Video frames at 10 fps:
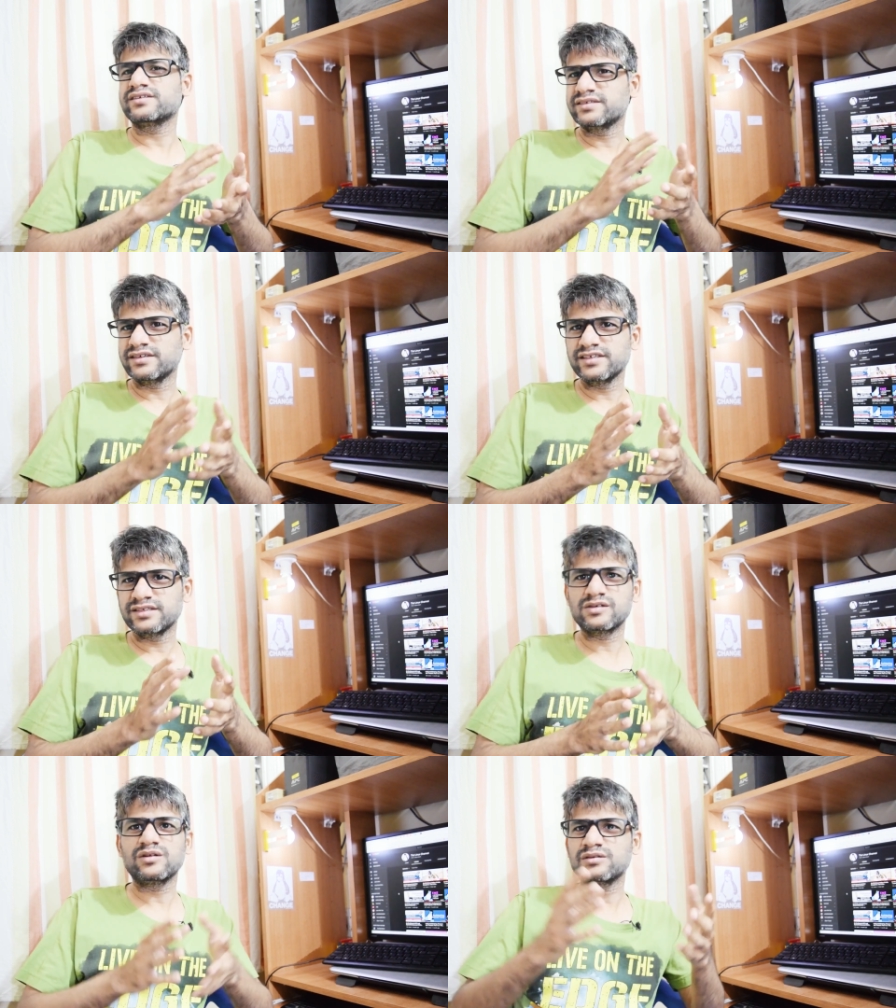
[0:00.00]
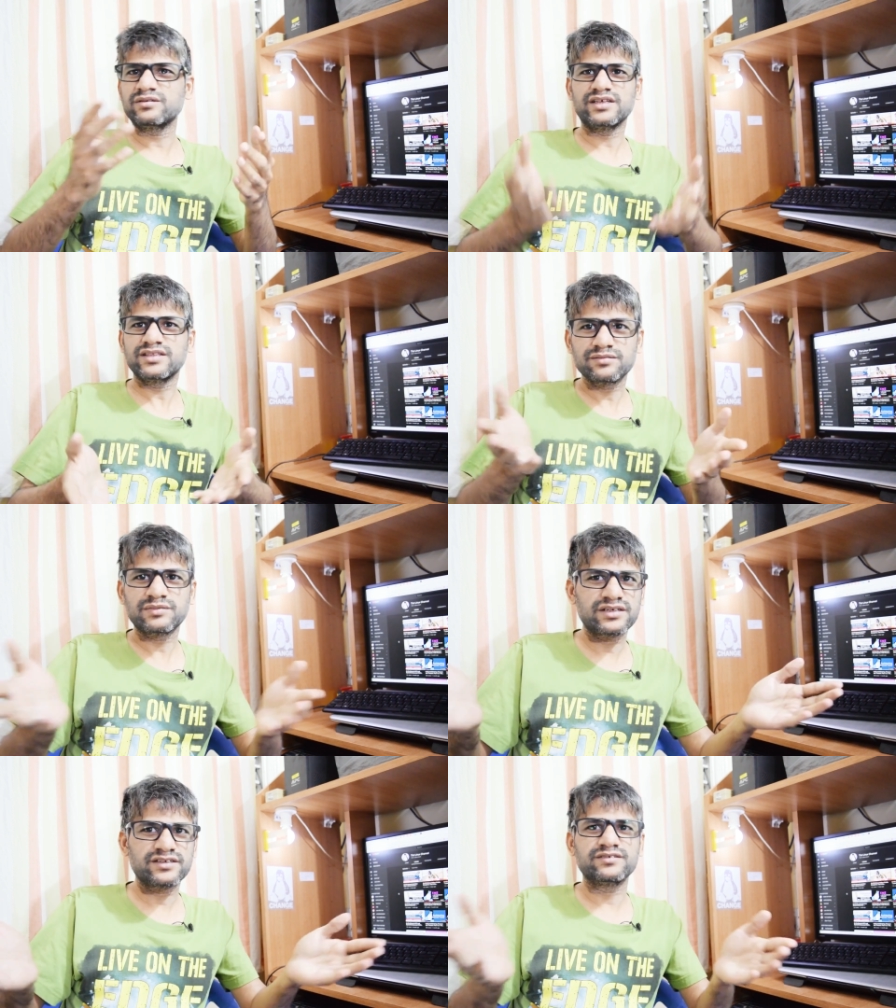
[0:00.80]
Shani is also nothing
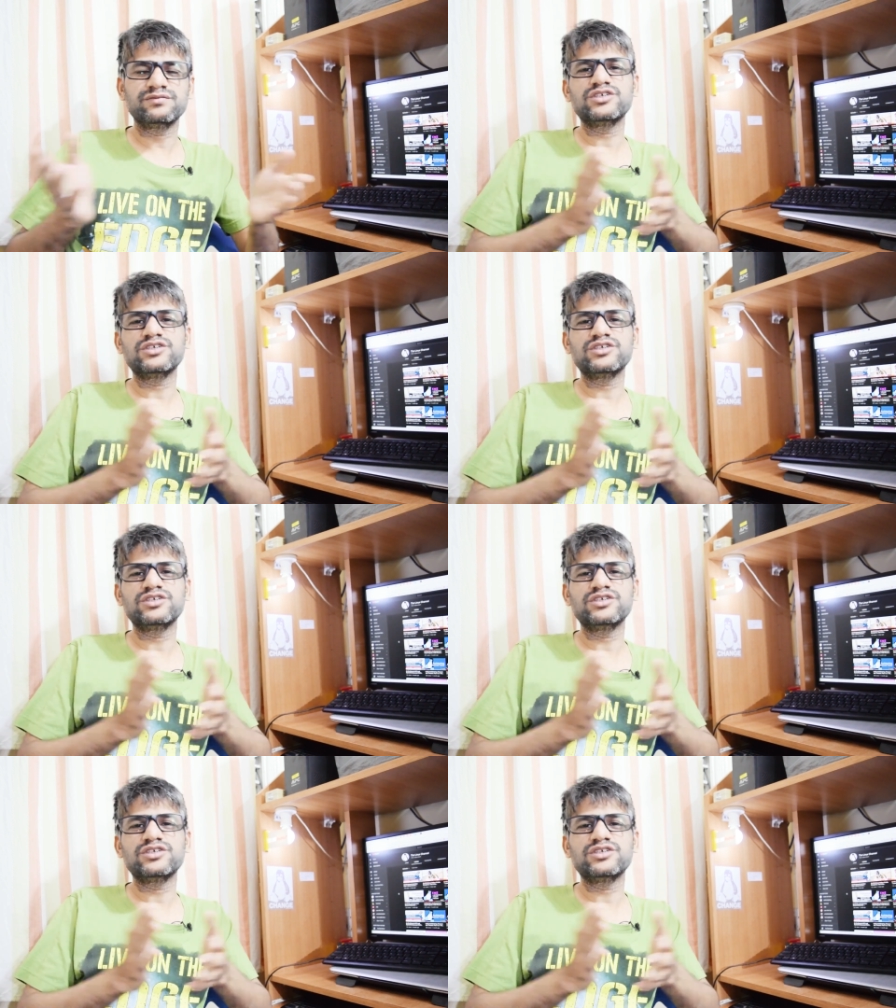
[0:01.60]
but uh,